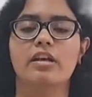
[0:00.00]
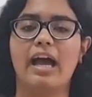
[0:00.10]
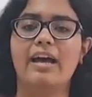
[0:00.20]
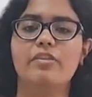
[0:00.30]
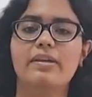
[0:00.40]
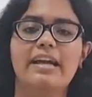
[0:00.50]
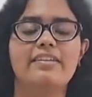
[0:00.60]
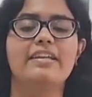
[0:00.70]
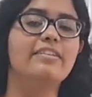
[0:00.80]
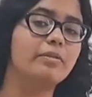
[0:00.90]
as we had
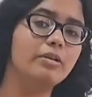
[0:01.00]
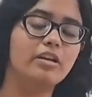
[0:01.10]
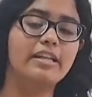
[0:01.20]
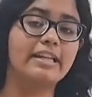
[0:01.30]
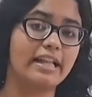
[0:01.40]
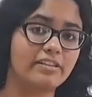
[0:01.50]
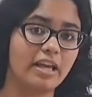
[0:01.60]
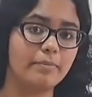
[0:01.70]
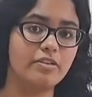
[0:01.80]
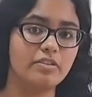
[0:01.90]
seen similarly in
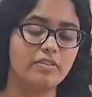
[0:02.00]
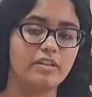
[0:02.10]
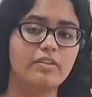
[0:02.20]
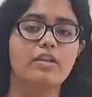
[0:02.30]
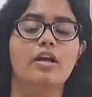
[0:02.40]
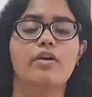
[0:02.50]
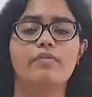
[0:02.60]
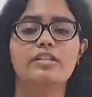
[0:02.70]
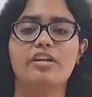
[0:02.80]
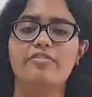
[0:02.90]
Alzheimer's disease
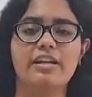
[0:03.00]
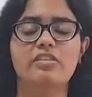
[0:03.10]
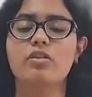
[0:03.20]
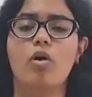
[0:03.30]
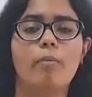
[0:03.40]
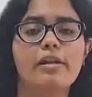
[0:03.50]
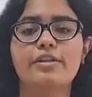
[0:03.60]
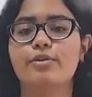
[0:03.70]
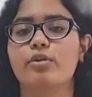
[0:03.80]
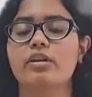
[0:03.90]
which affects the normal
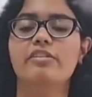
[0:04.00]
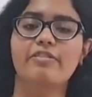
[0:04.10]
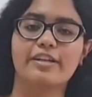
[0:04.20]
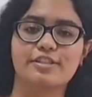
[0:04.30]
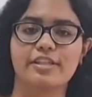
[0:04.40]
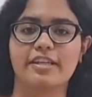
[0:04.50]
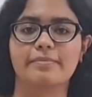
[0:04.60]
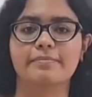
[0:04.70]
neuronal functioning.